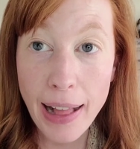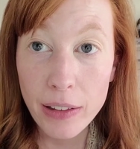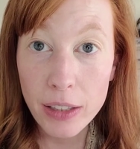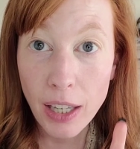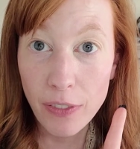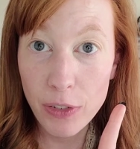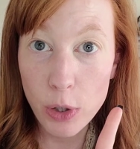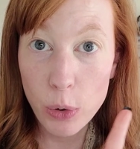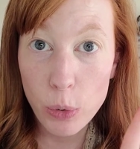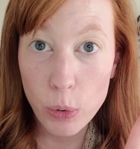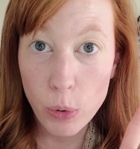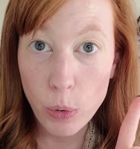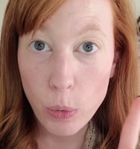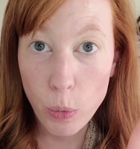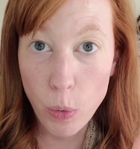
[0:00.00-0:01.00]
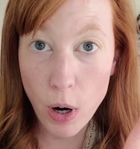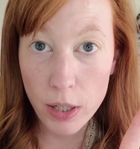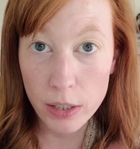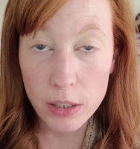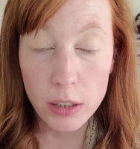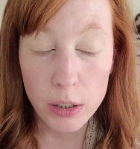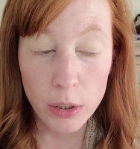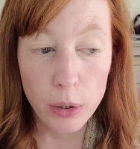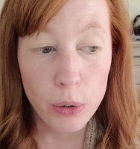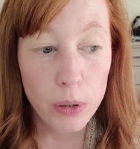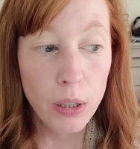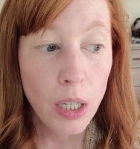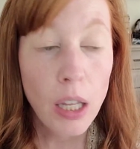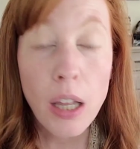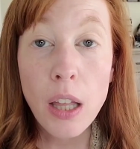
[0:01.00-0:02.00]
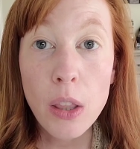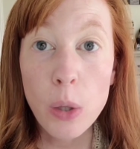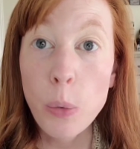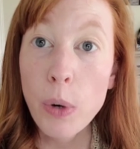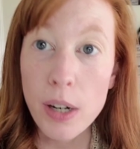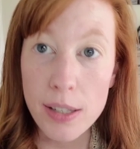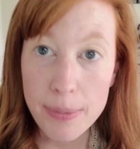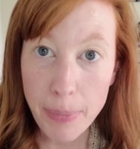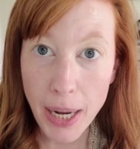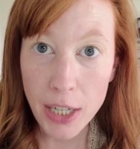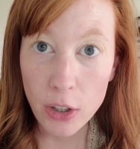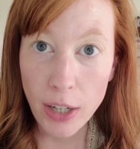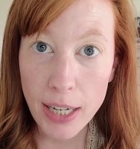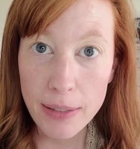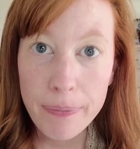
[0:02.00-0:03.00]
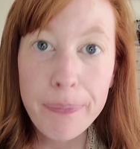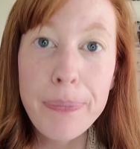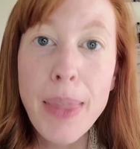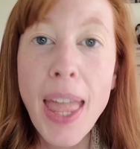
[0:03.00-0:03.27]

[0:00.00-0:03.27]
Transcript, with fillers: I'll give you one clue. The word is migraine.